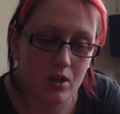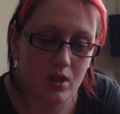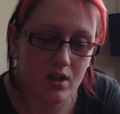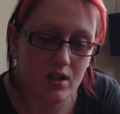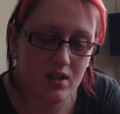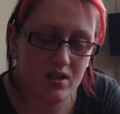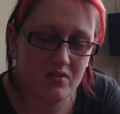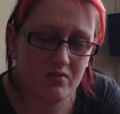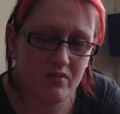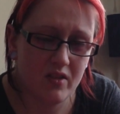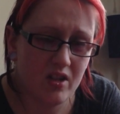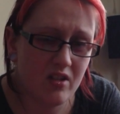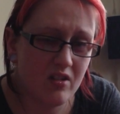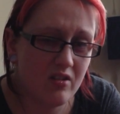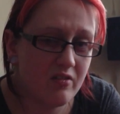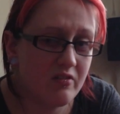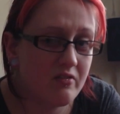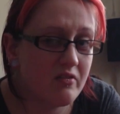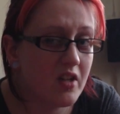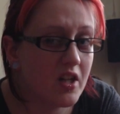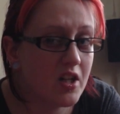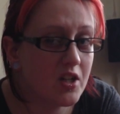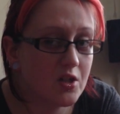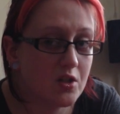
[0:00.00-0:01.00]
It's very
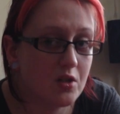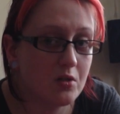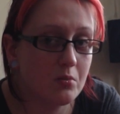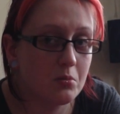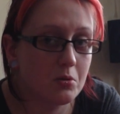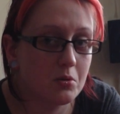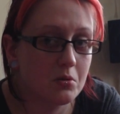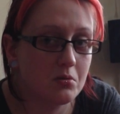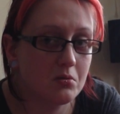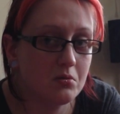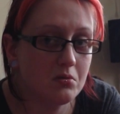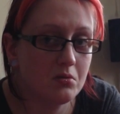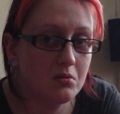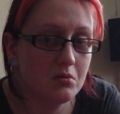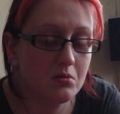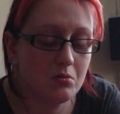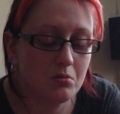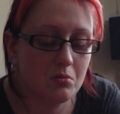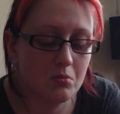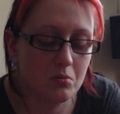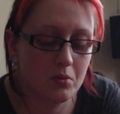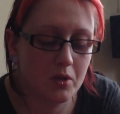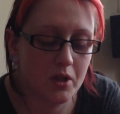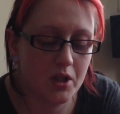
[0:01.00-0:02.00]
fashionable,
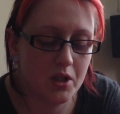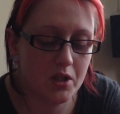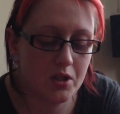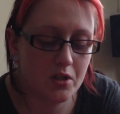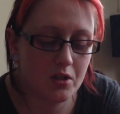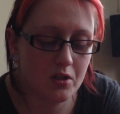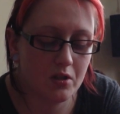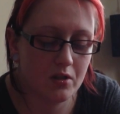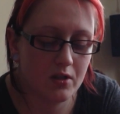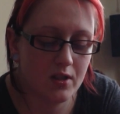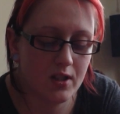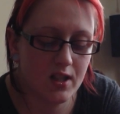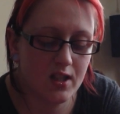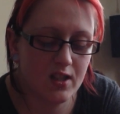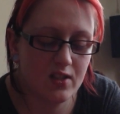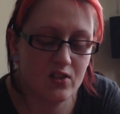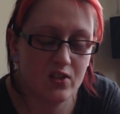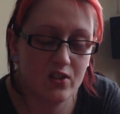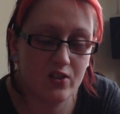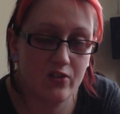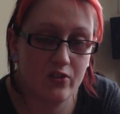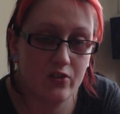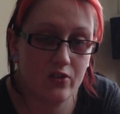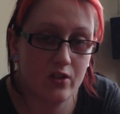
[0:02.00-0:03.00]
which I think is
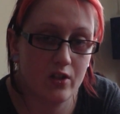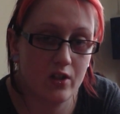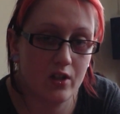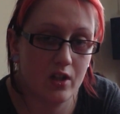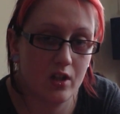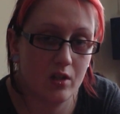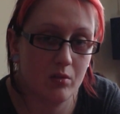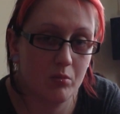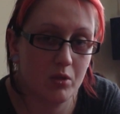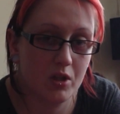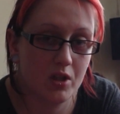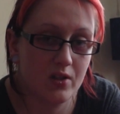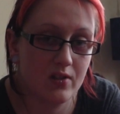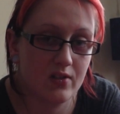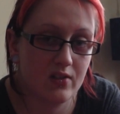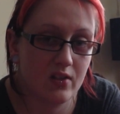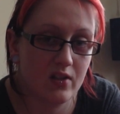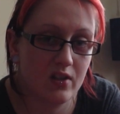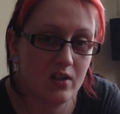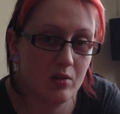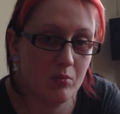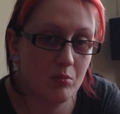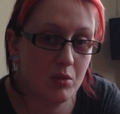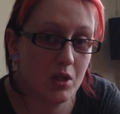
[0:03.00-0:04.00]
concerning because I
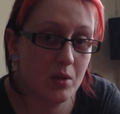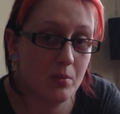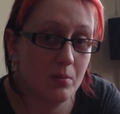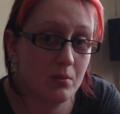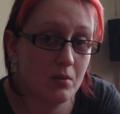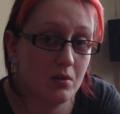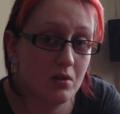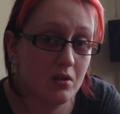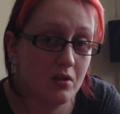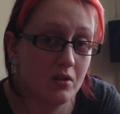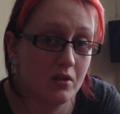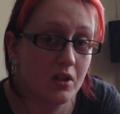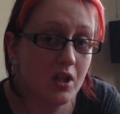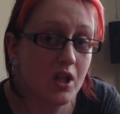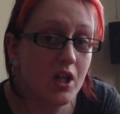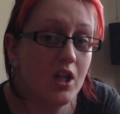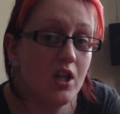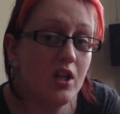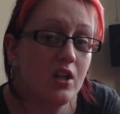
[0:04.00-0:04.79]
think people aren't